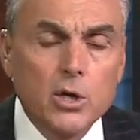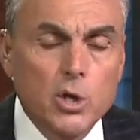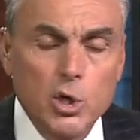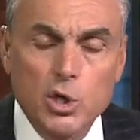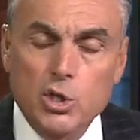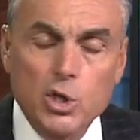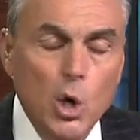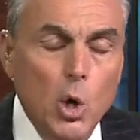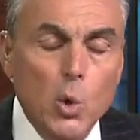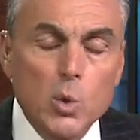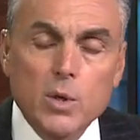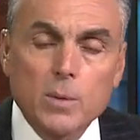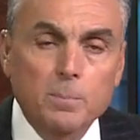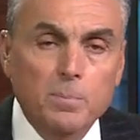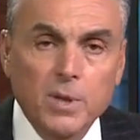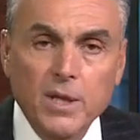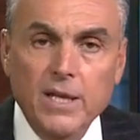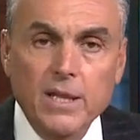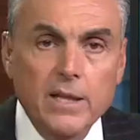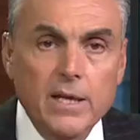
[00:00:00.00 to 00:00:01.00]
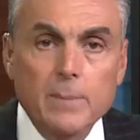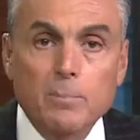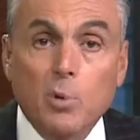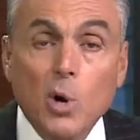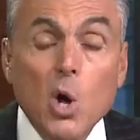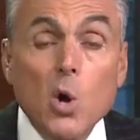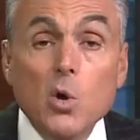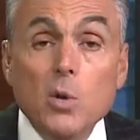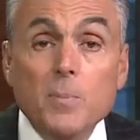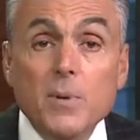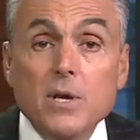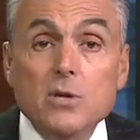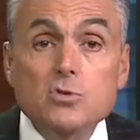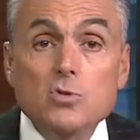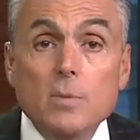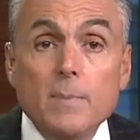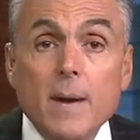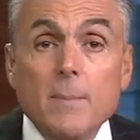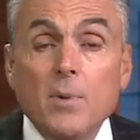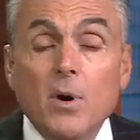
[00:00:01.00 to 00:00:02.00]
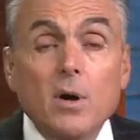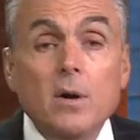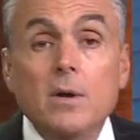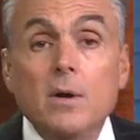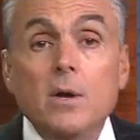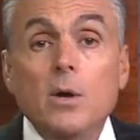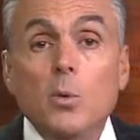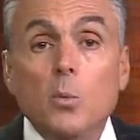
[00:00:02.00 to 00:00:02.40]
could go completely broke, because remember,